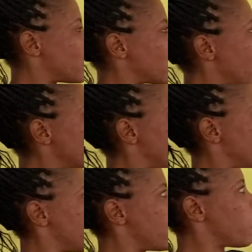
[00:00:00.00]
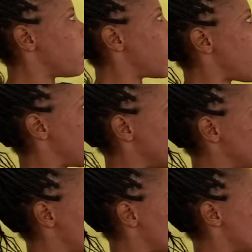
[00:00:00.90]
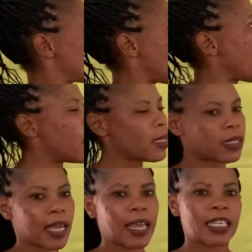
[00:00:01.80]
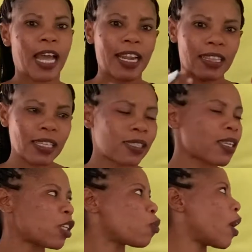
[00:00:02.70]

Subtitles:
side and 3 becoming the shorter side. And in this case we are